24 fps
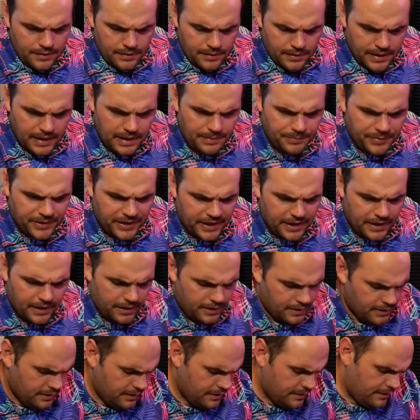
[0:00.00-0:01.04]
Keeping
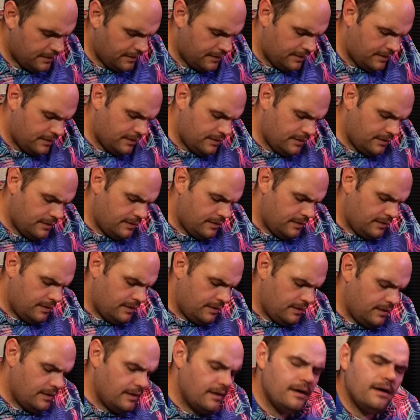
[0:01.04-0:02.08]
that.
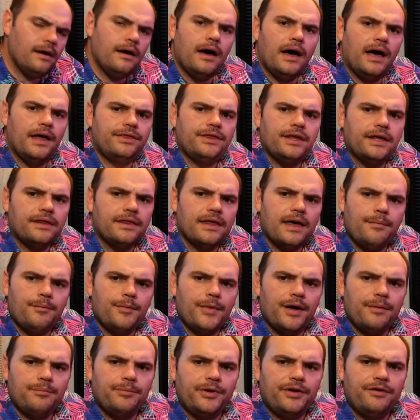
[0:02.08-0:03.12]
I think that
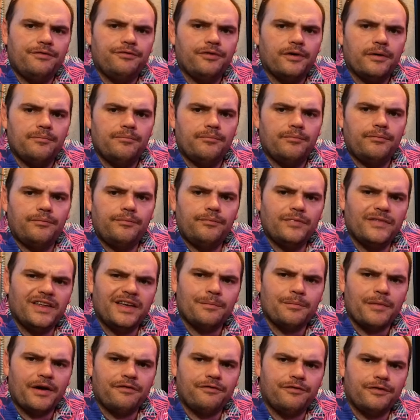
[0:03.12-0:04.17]
might be from,
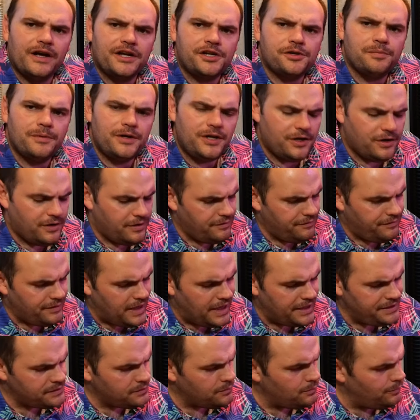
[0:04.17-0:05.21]
like, my freshman year of
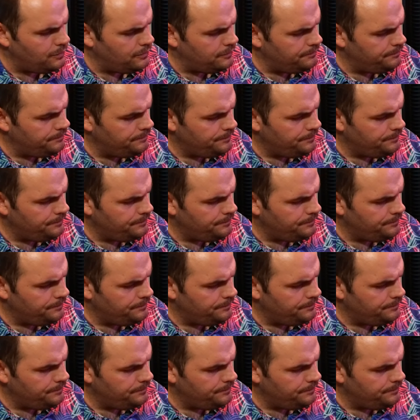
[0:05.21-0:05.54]
high school.